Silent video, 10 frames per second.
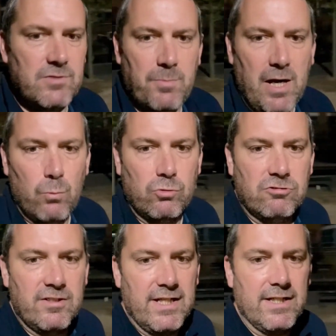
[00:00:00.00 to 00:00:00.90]
about
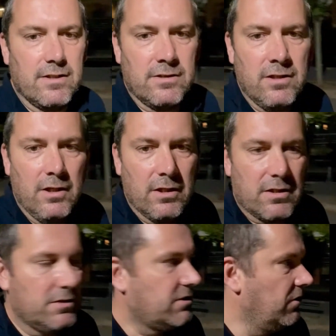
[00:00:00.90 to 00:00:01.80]
worry and
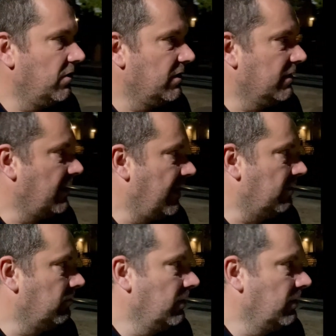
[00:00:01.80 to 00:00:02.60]
concern, and how